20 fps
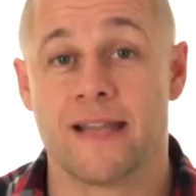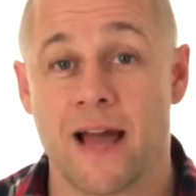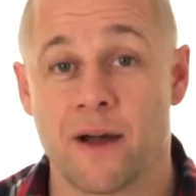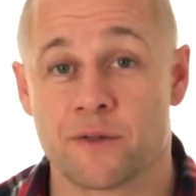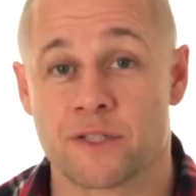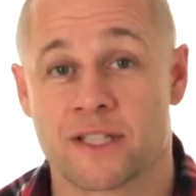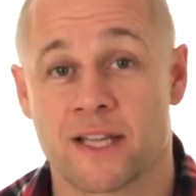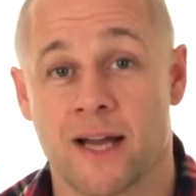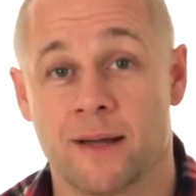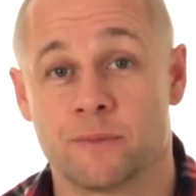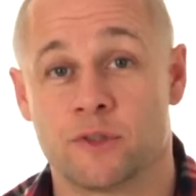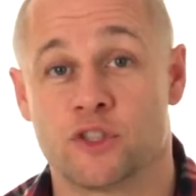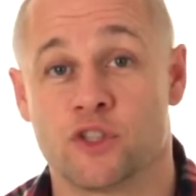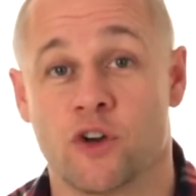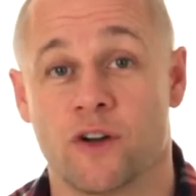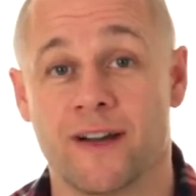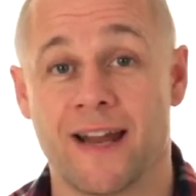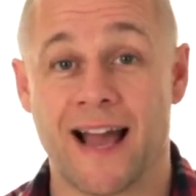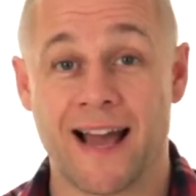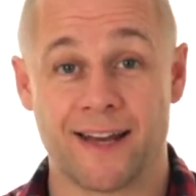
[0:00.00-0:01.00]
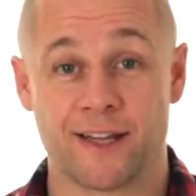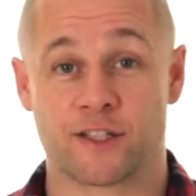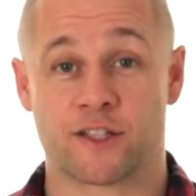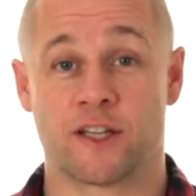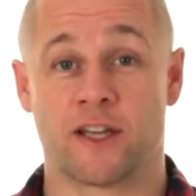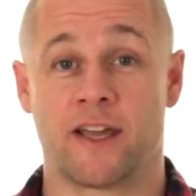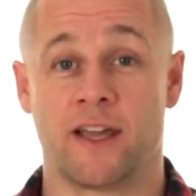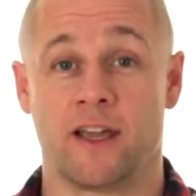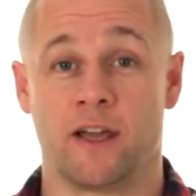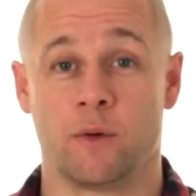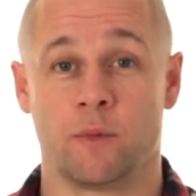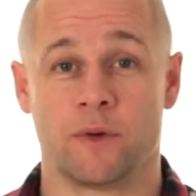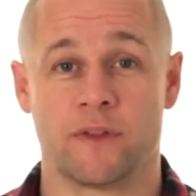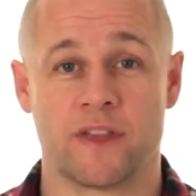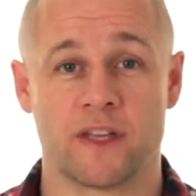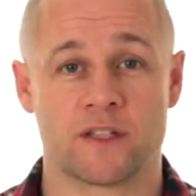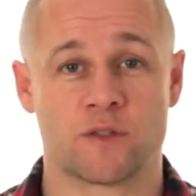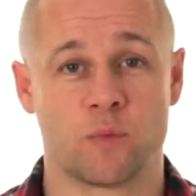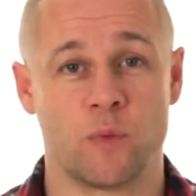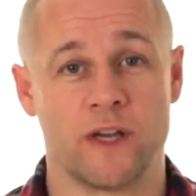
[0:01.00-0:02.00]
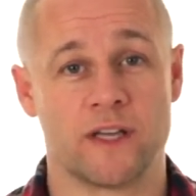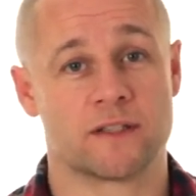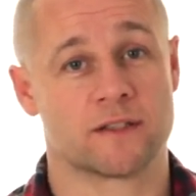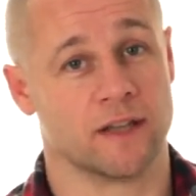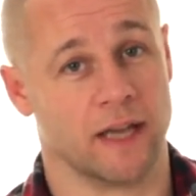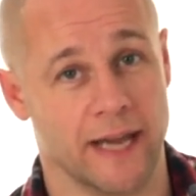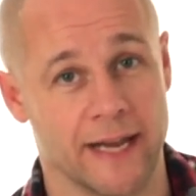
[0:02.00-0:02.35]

Now it's time to join Alex Cequea with this week's